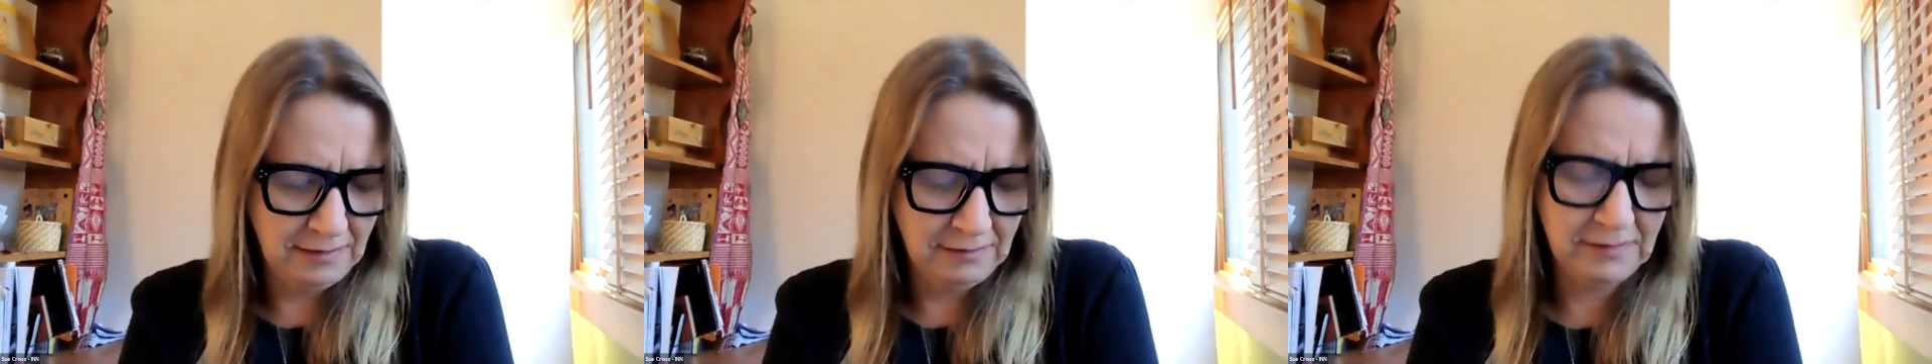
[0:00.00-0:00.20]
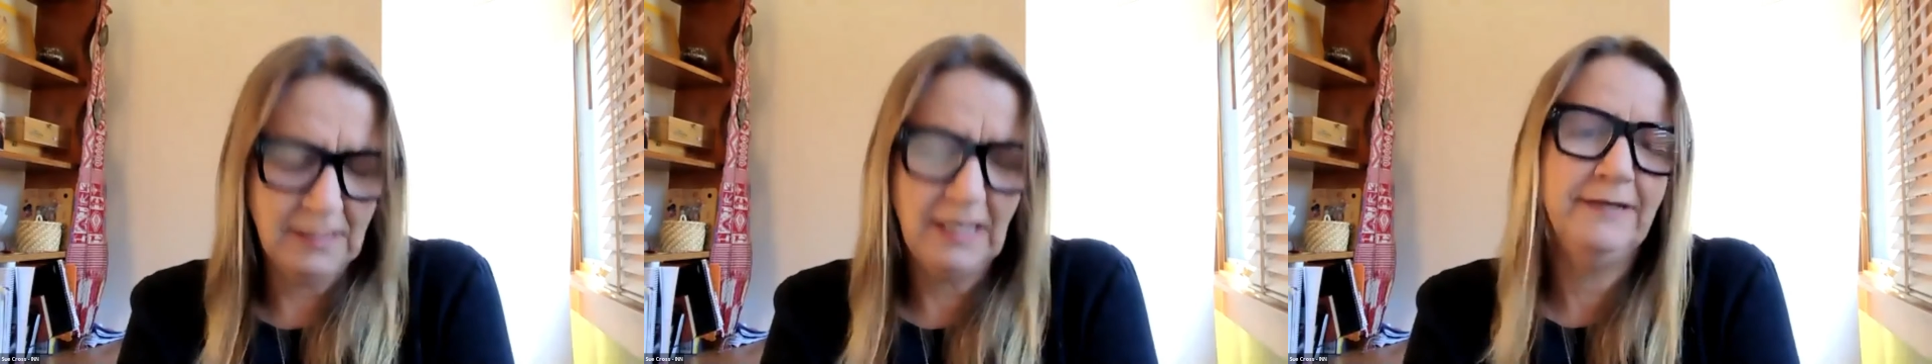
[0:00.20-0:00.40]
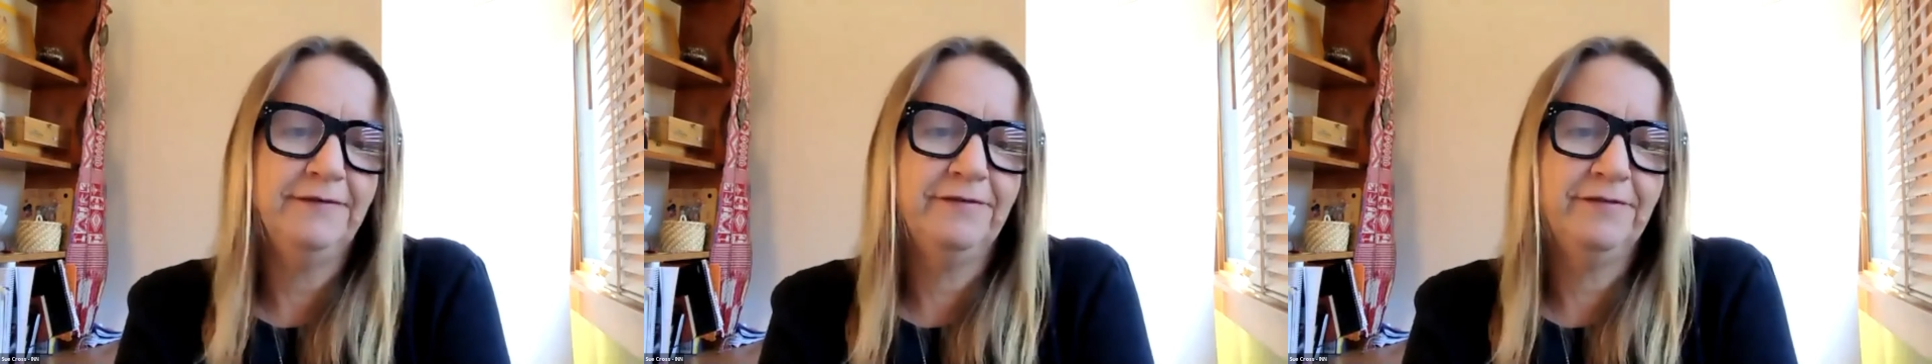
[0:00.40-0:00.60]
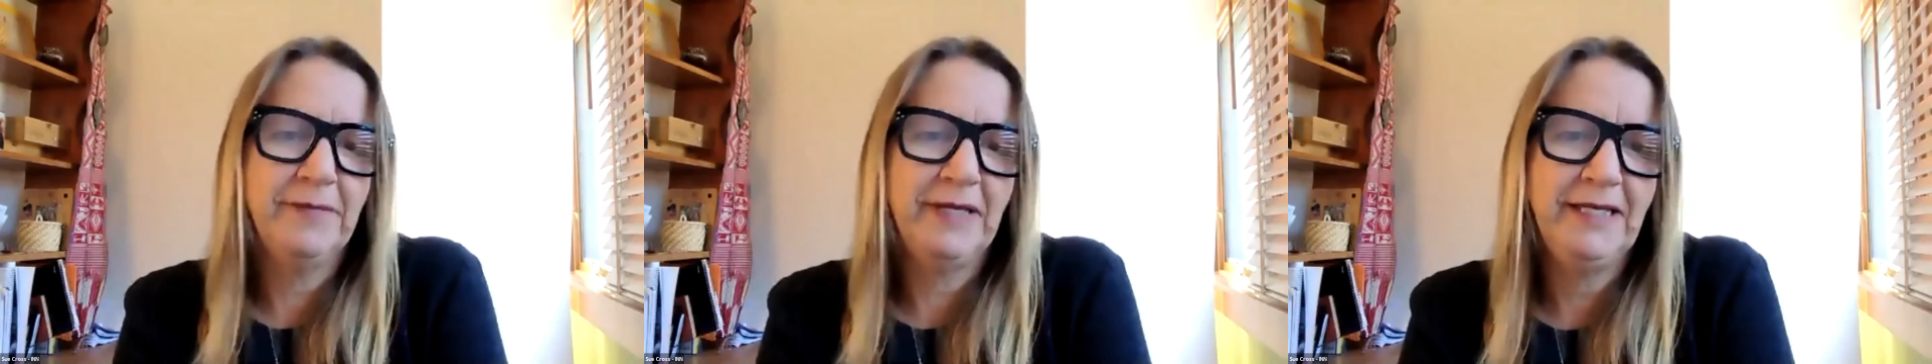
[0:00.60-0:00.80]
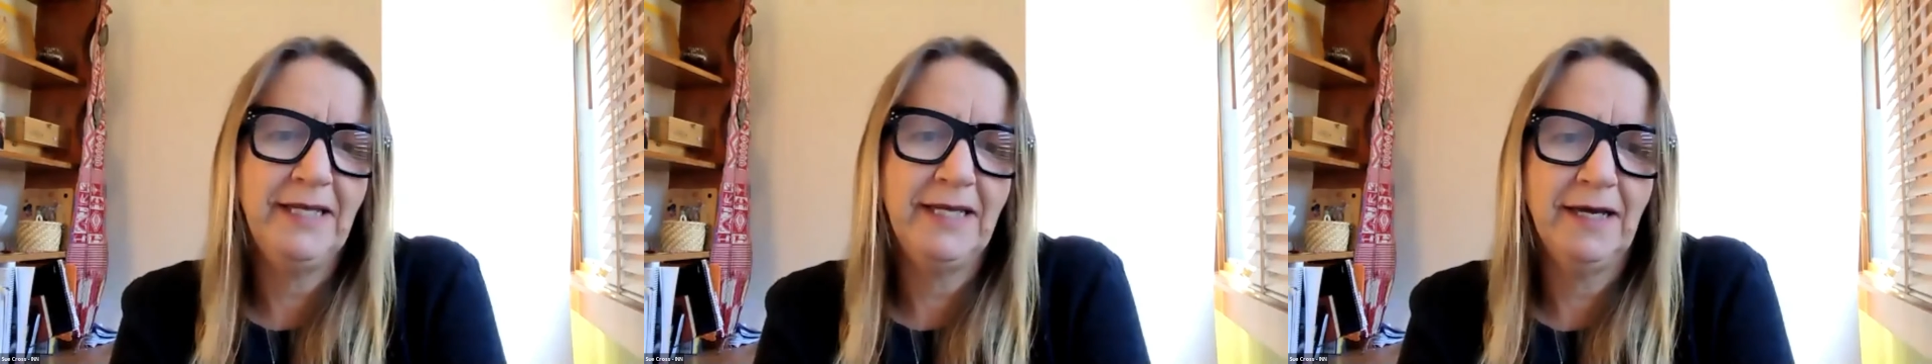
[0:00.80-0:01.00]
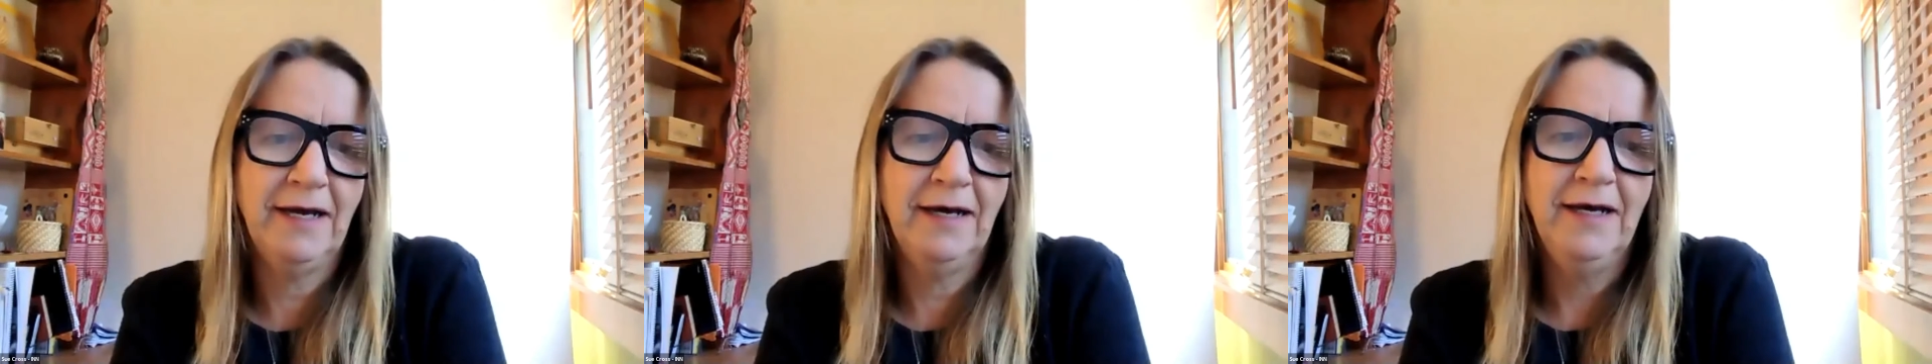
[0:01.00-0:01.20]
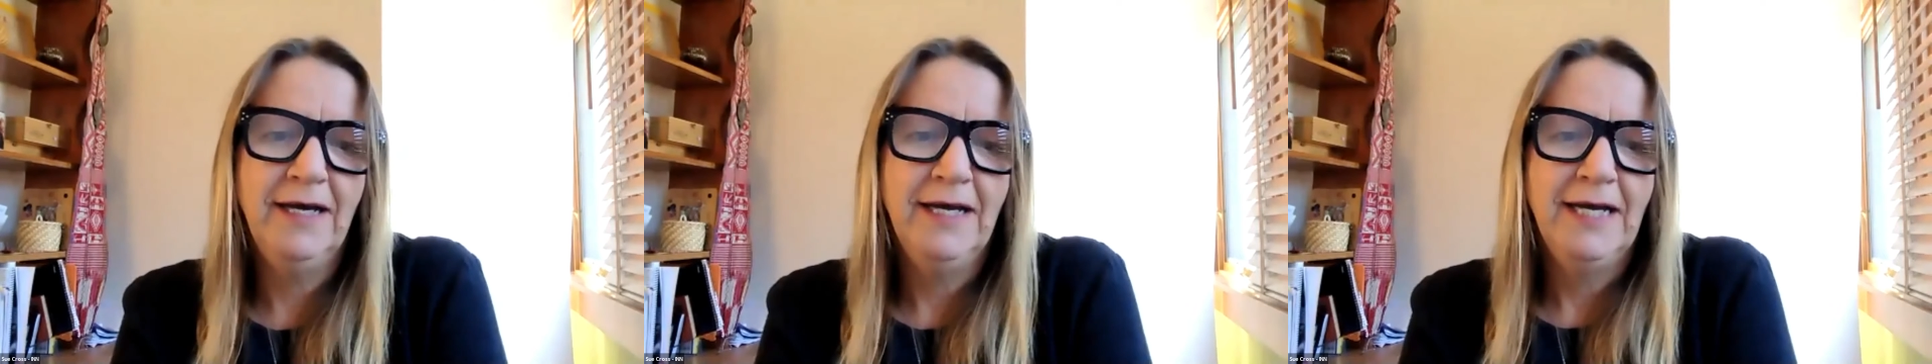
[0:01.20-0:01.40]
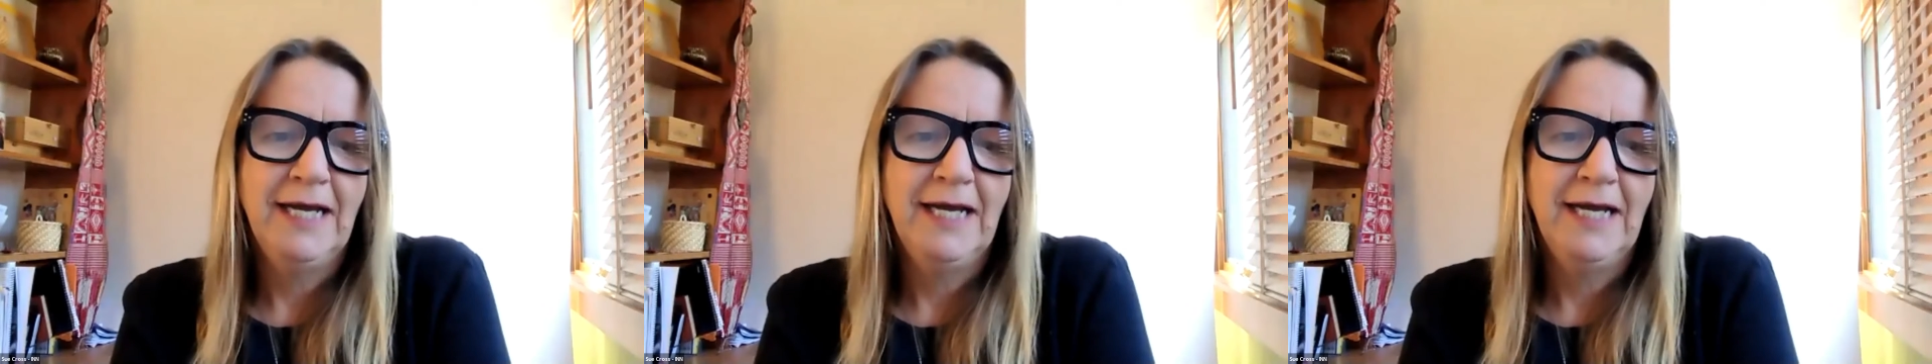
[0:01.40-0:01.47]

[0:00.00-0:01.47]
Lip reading: side of media